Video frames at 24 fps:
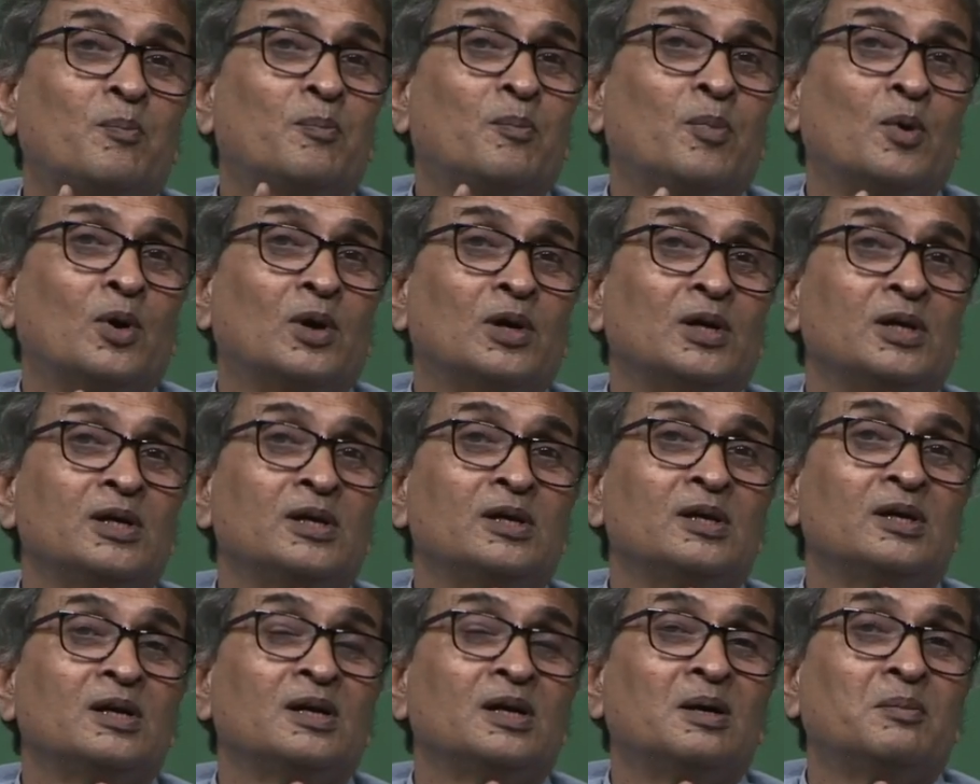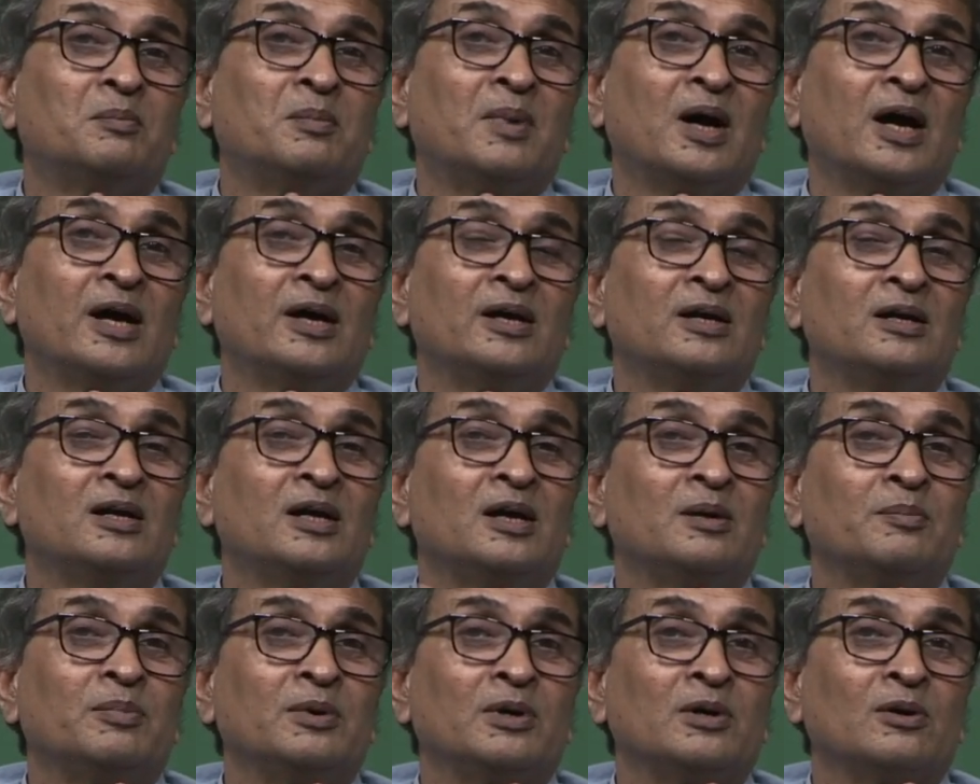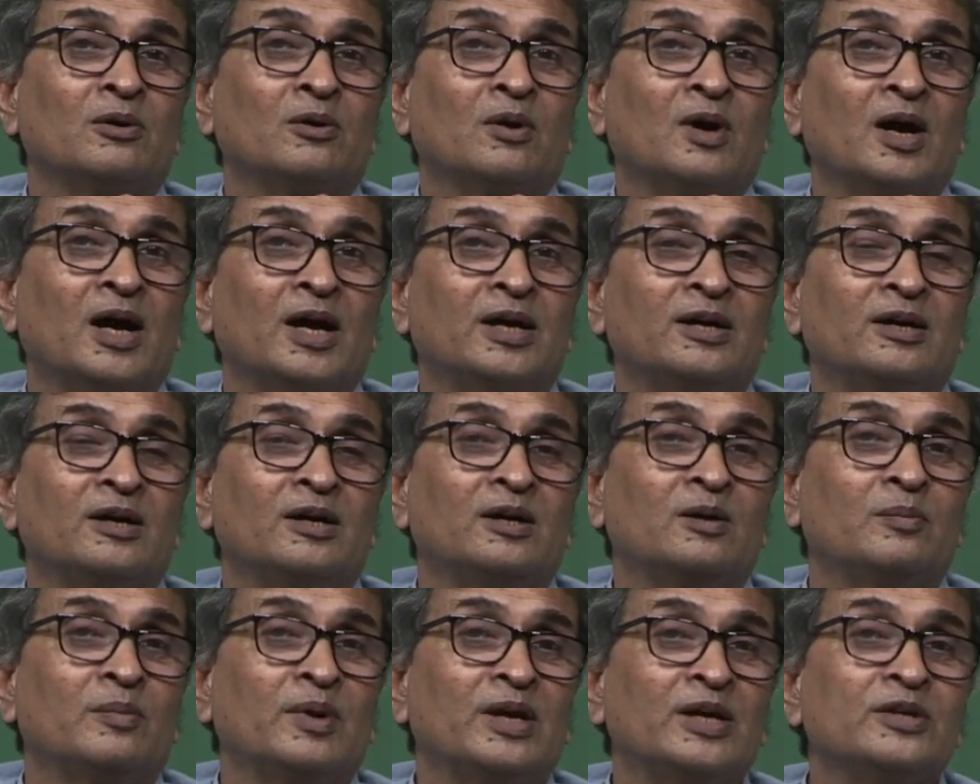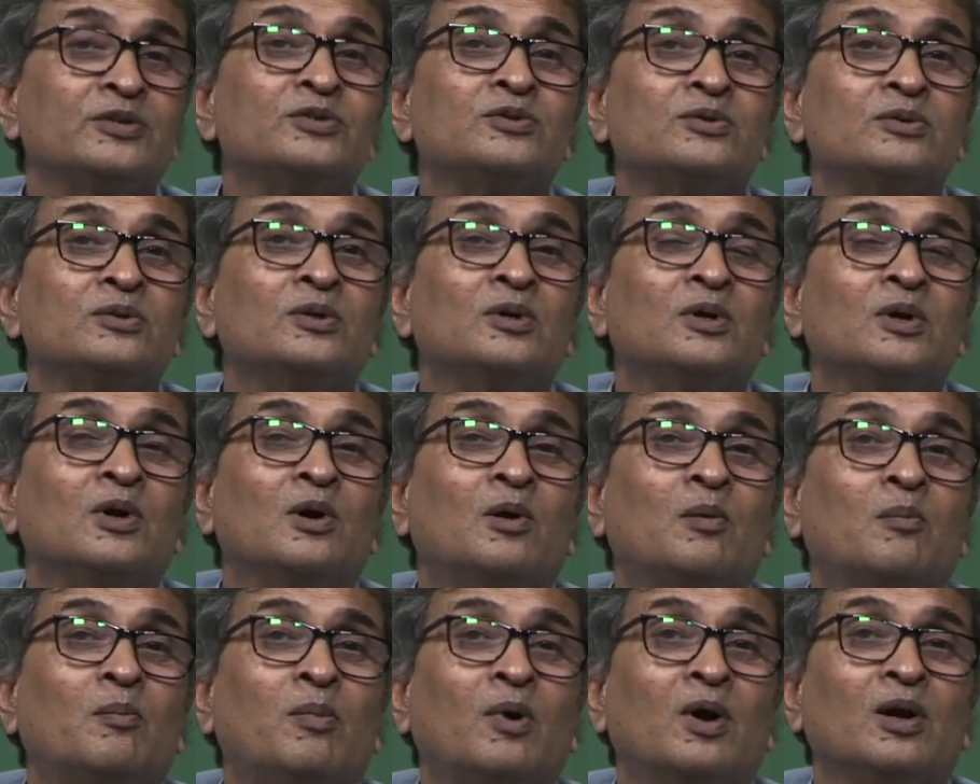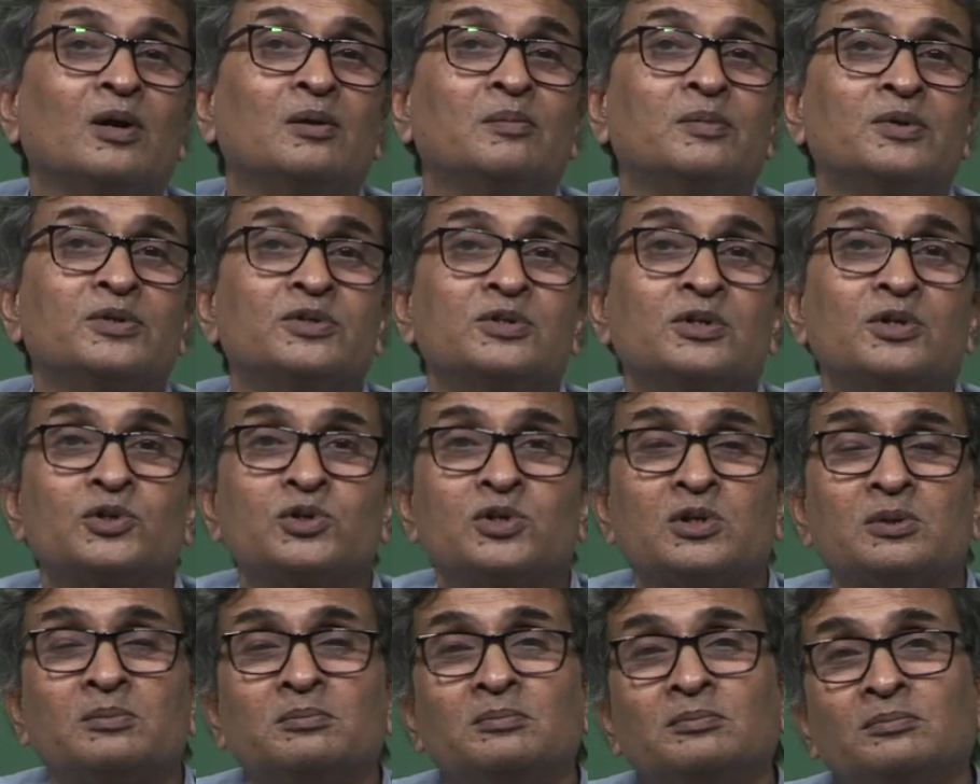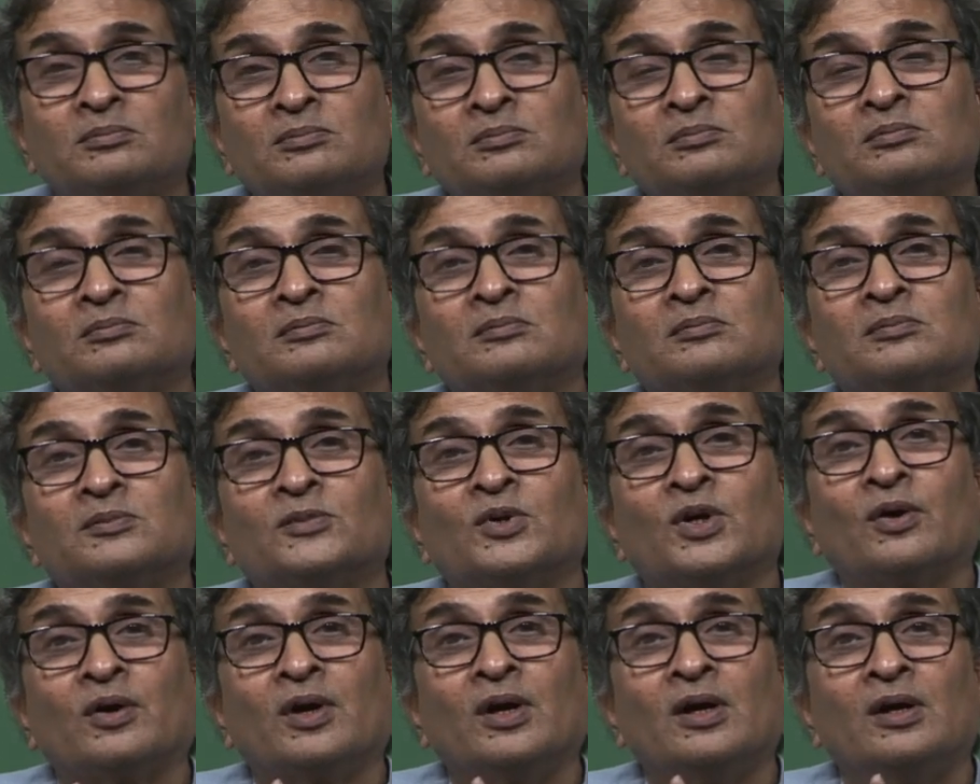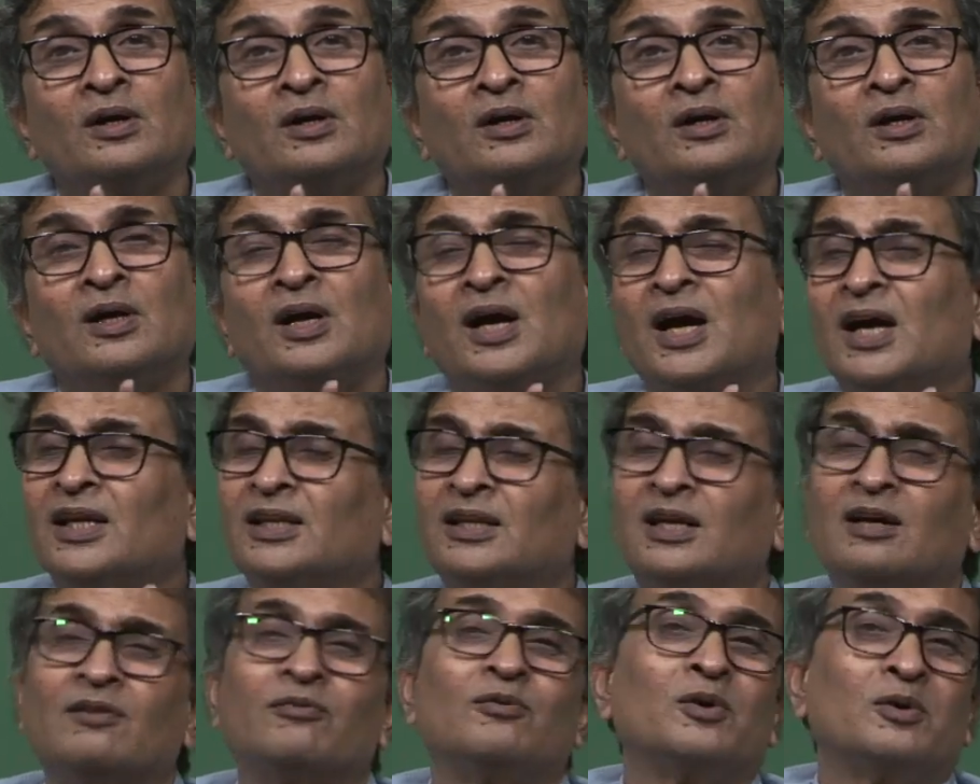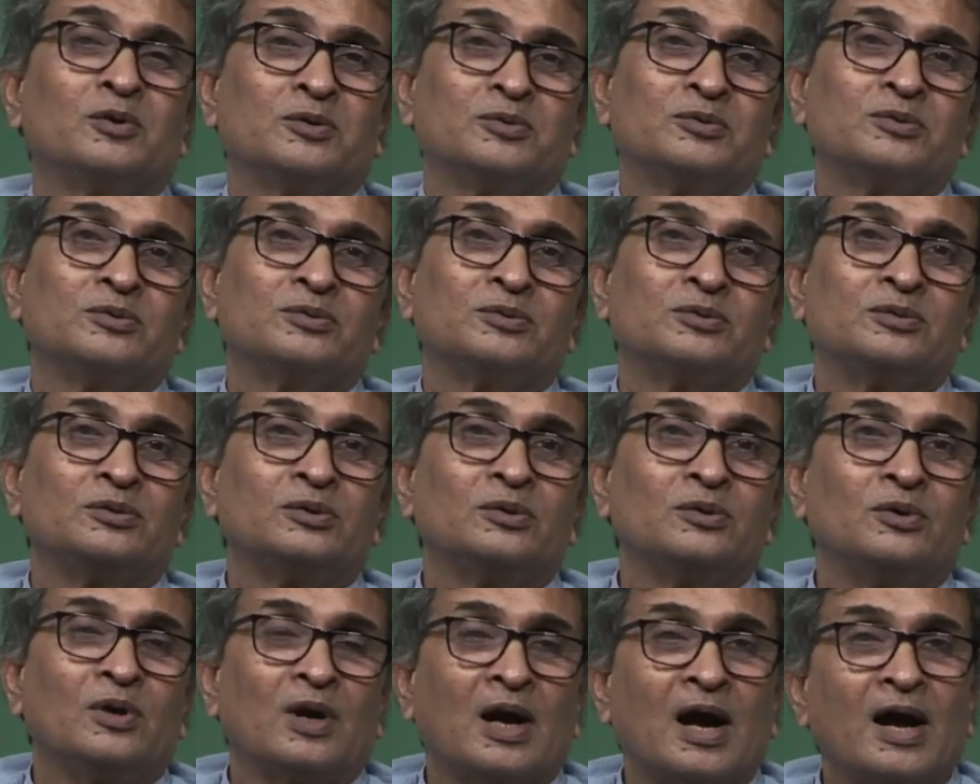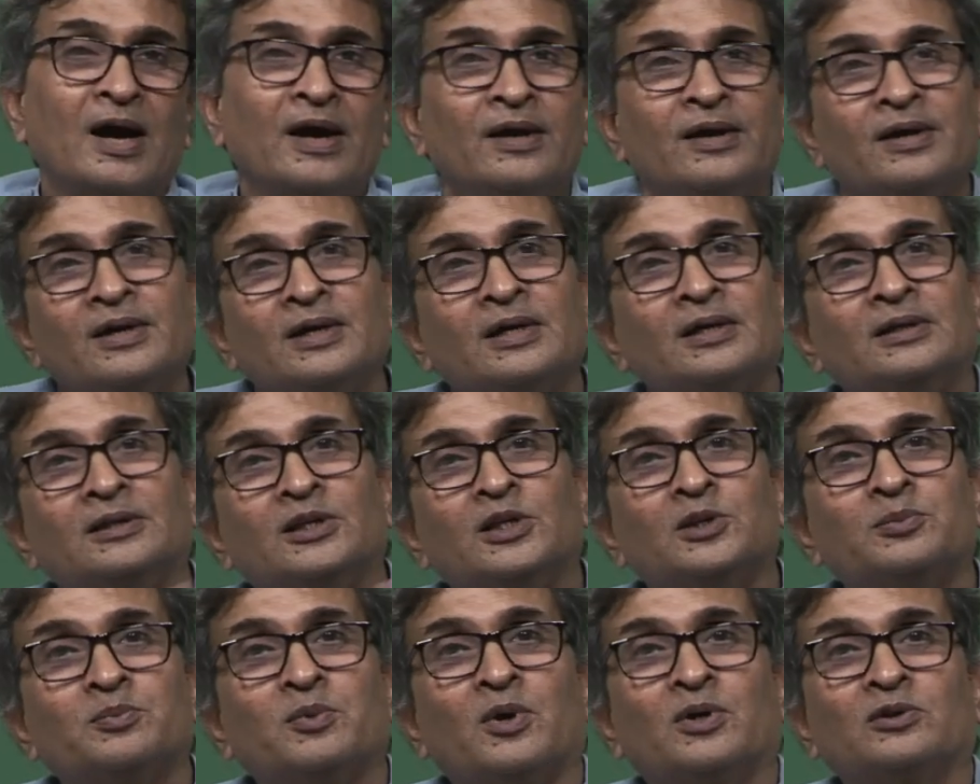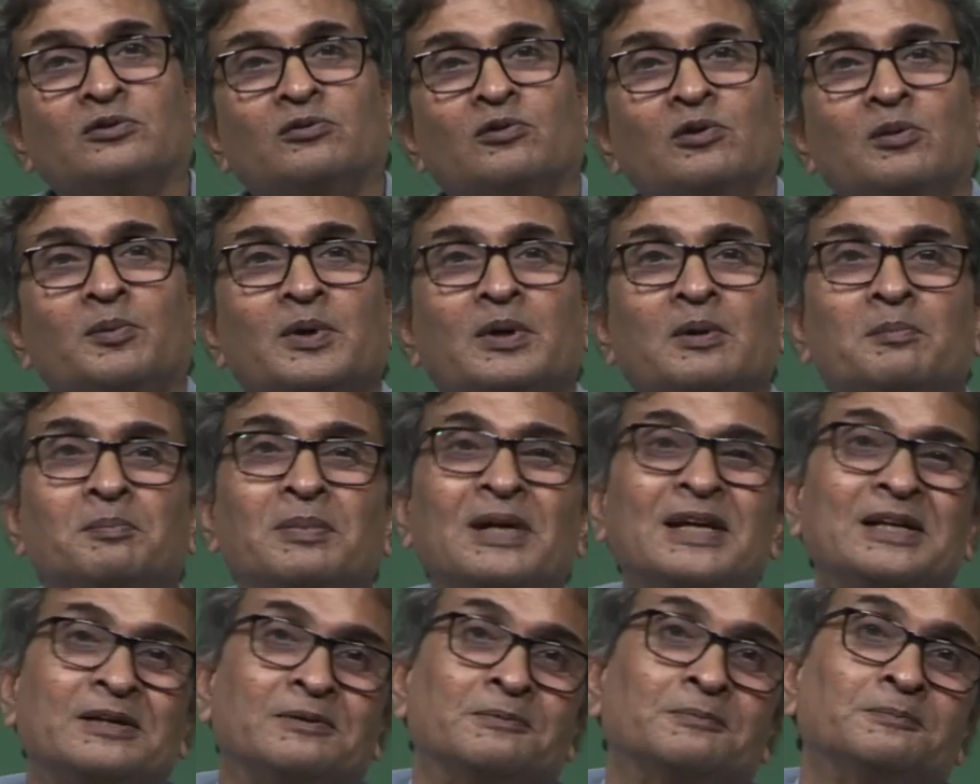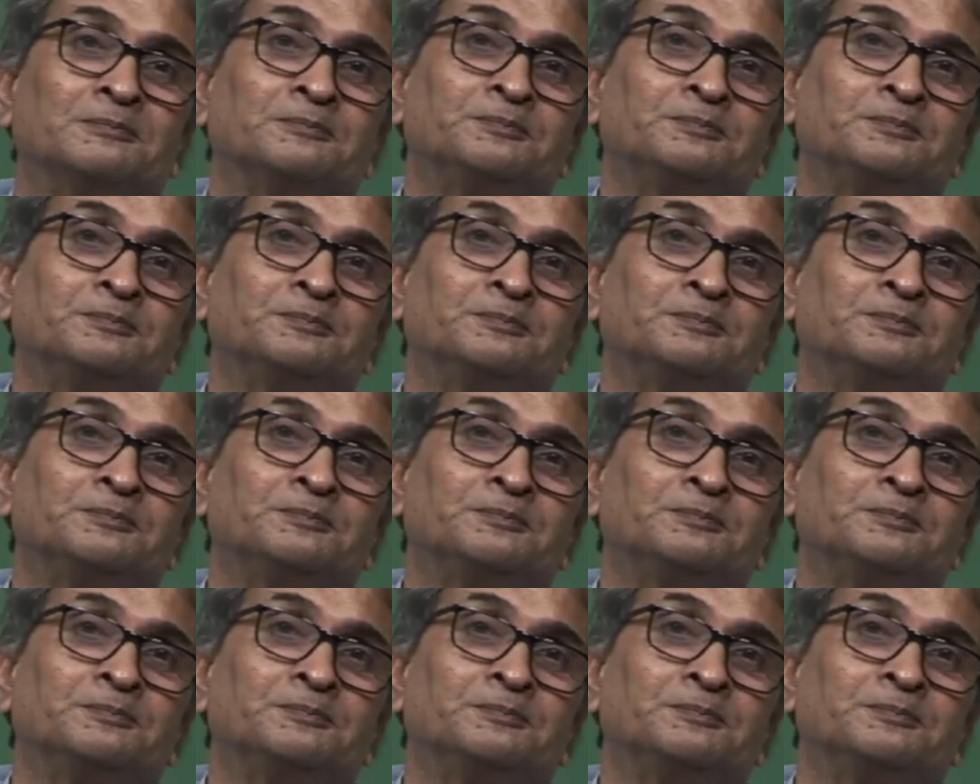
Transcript: polyamide epichlorohydrin based polymer system okay and then of course you dry this process will be complete.